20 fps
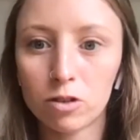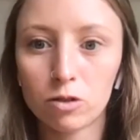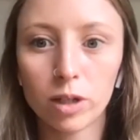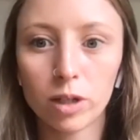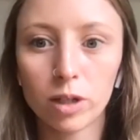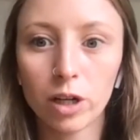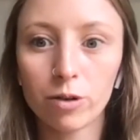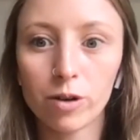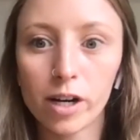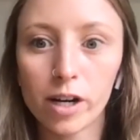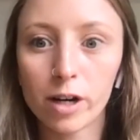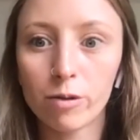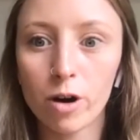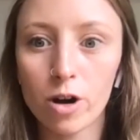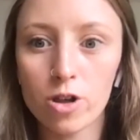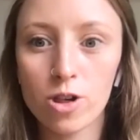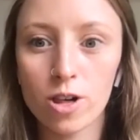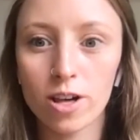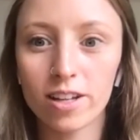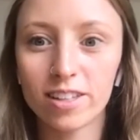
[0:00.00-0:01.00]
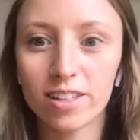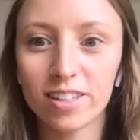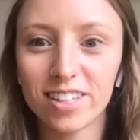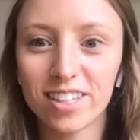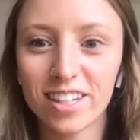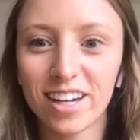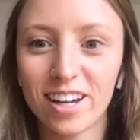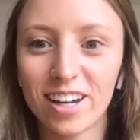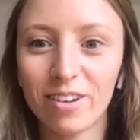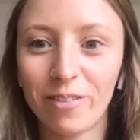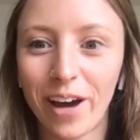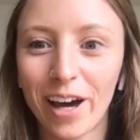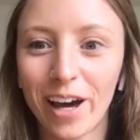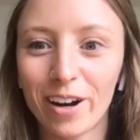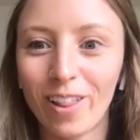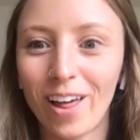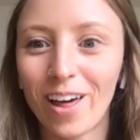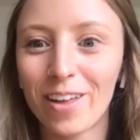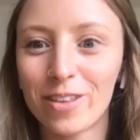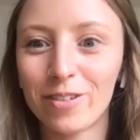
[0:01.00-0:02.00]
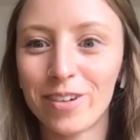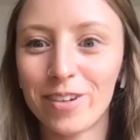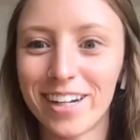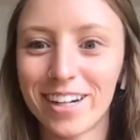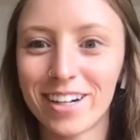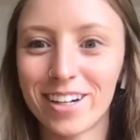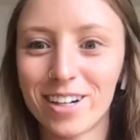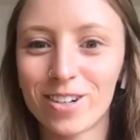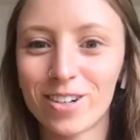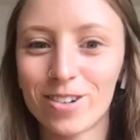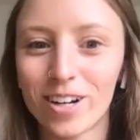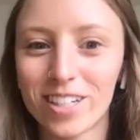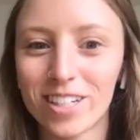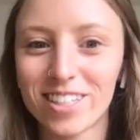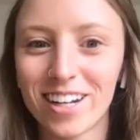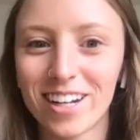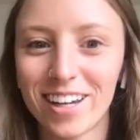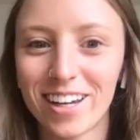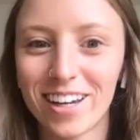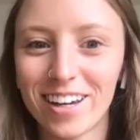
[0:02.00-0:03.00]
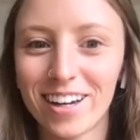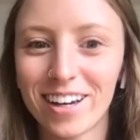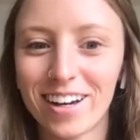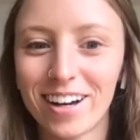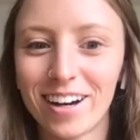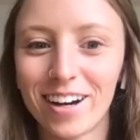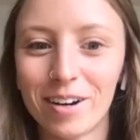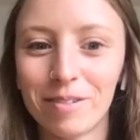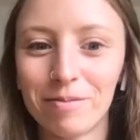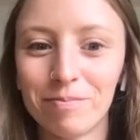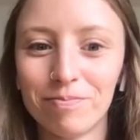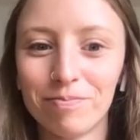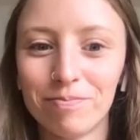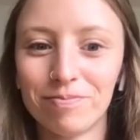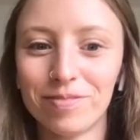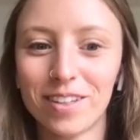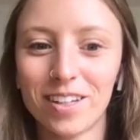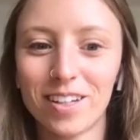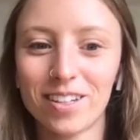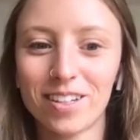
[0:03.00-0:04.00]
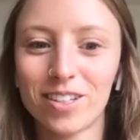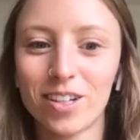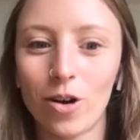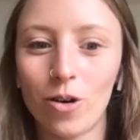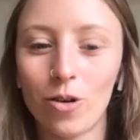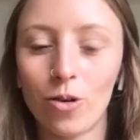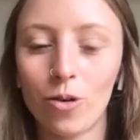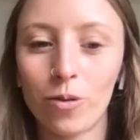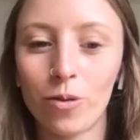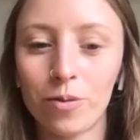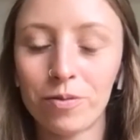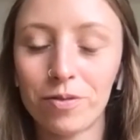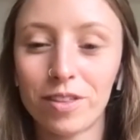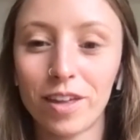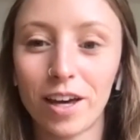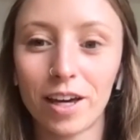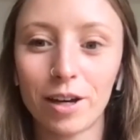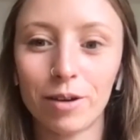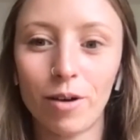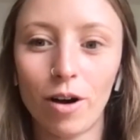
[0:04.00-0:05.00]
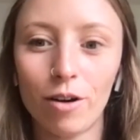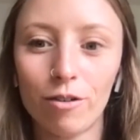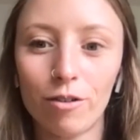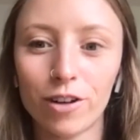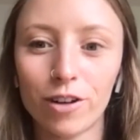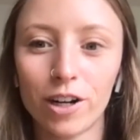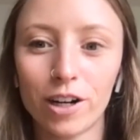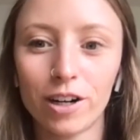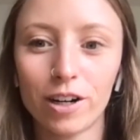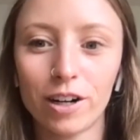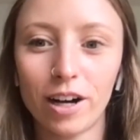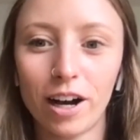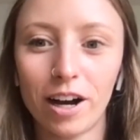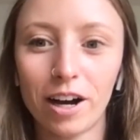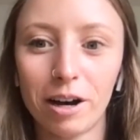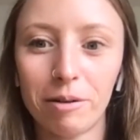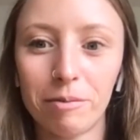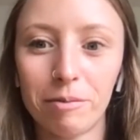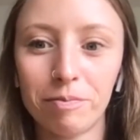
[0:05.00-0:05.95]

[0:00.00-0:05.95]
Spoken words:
Really great questions, and we had a lot that we didn't address today. So thank you all for